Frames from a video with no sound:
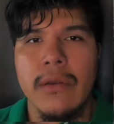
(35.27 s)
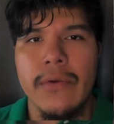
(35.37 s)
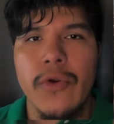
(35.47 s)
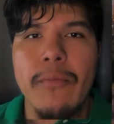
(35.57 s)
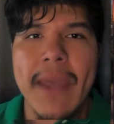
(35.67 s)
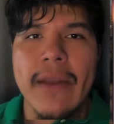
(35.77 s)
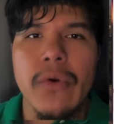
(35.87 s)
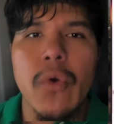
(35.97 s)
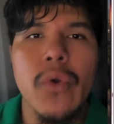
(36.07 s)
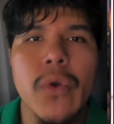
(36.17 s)
No matter
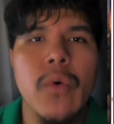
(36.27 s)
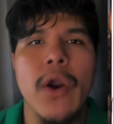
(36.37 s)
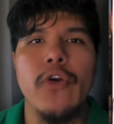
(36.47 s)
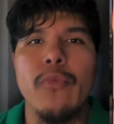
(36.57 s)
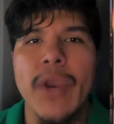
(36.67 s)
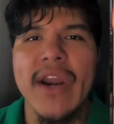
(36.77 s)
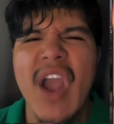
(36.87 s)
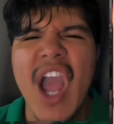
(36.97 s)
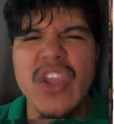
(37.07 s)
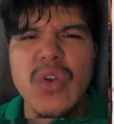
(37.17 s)
who you are, no matter
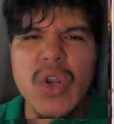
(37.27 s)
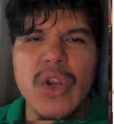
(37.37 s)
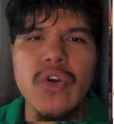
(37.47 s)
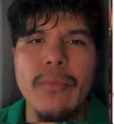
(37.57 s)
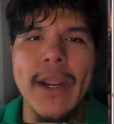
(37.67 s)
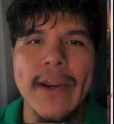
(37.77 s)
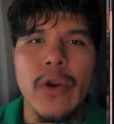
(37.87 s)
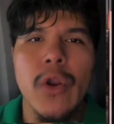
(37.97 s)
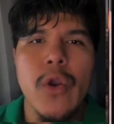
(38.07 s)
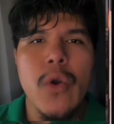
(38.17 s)
how you look, no matter
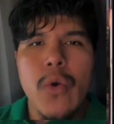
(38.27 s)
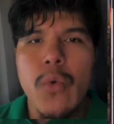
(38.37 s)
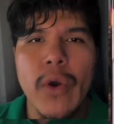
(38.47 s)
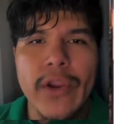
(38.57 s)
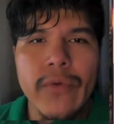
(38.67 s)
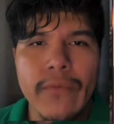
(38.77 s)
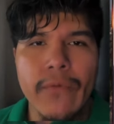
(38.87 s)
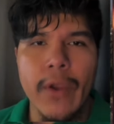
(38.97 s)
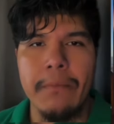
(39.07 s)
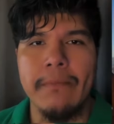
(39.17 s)
where you're
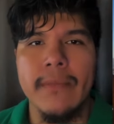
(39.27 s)
from,